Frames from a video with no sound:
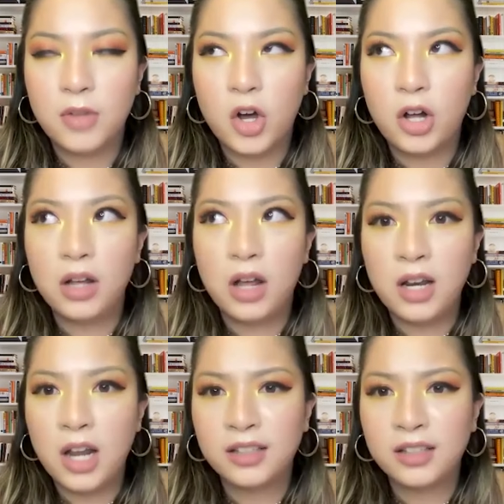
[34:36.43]
a
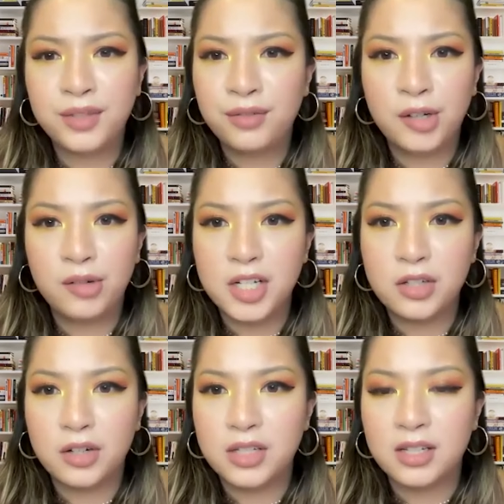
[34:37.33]
lot of different
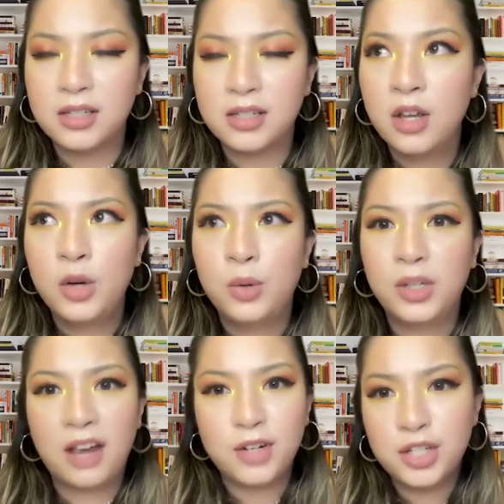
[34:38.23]
resources,
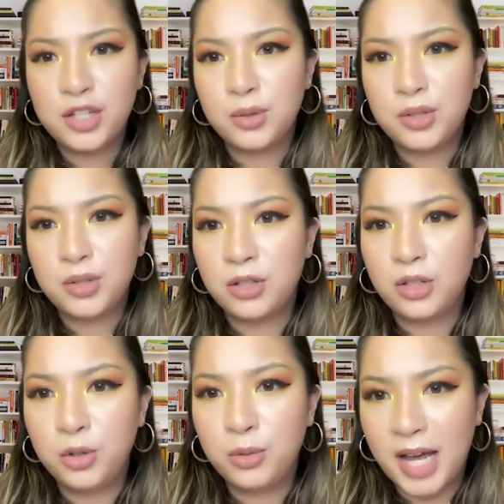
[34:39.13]
whatever suits
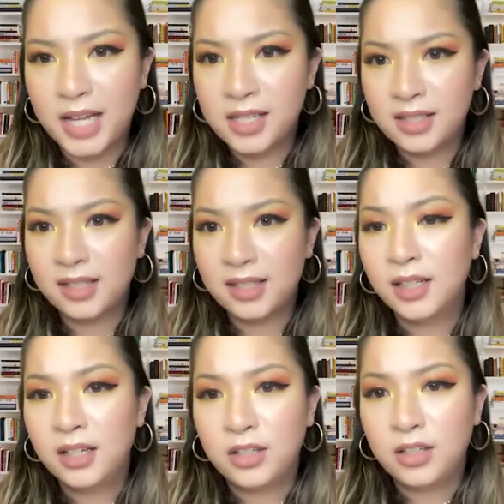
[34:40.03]
you best.
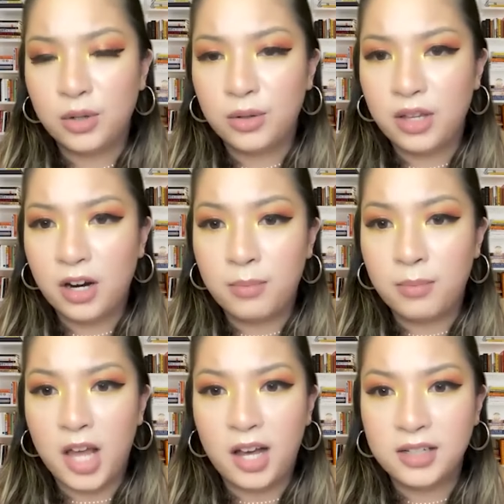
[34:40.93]
There
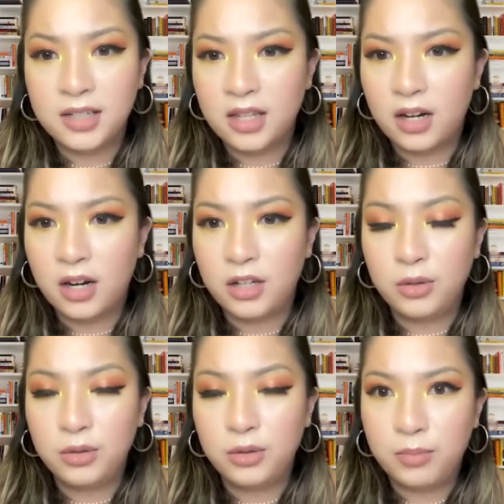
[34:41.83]
are blogs, there are
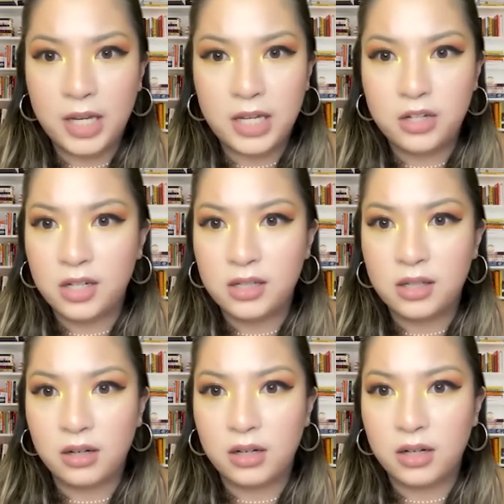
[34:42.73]
YouTube pages,
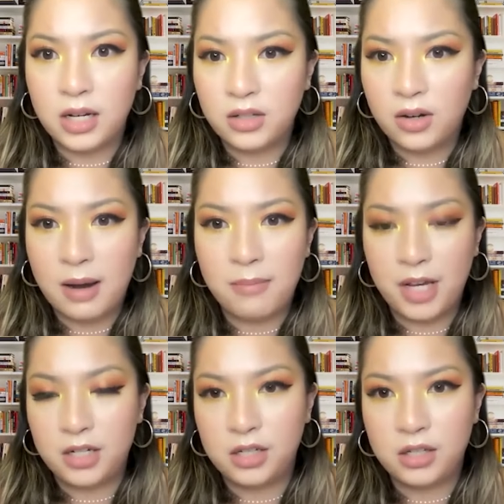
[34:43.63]
there are Instagram
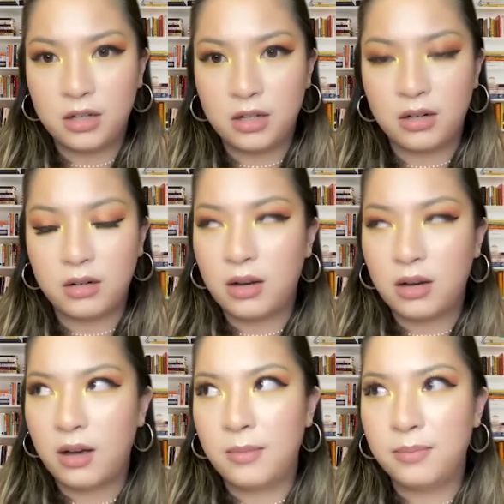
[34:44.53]
pages, there
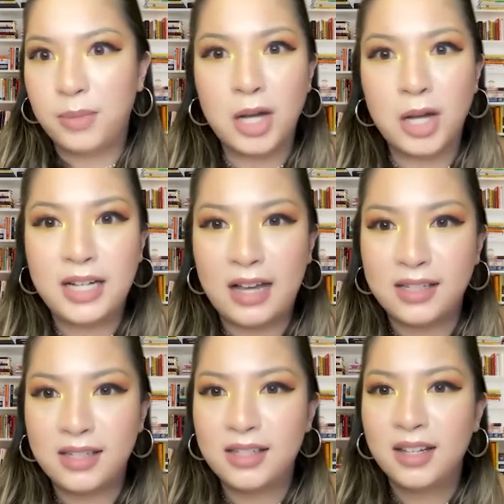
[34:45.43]
are
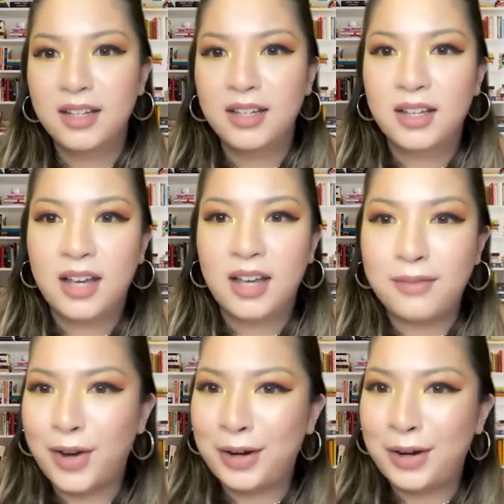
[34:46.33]
podcasts. I
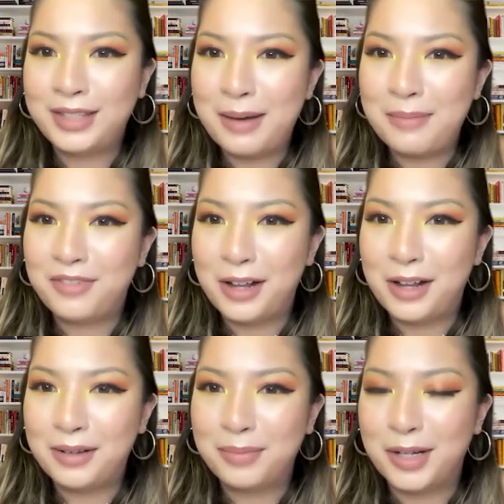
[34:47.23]
have a hard time
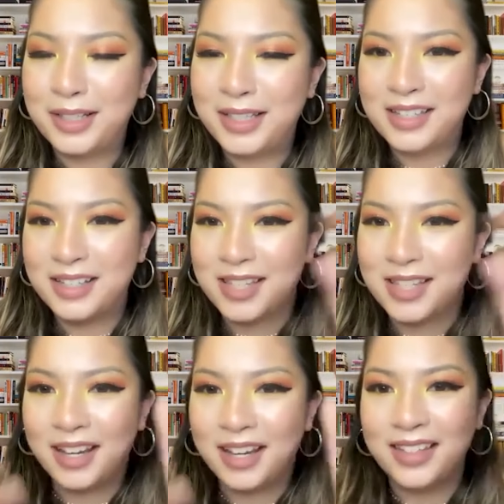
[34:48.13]
following podcasts because I
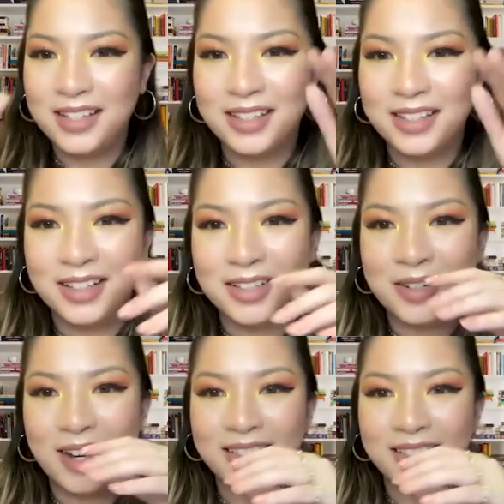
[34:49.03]
get easily
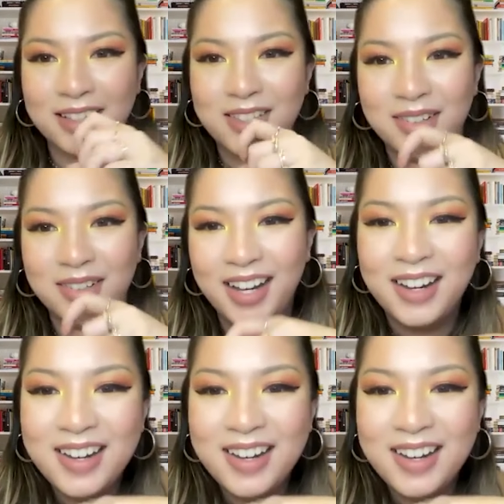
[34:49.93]
distracted. So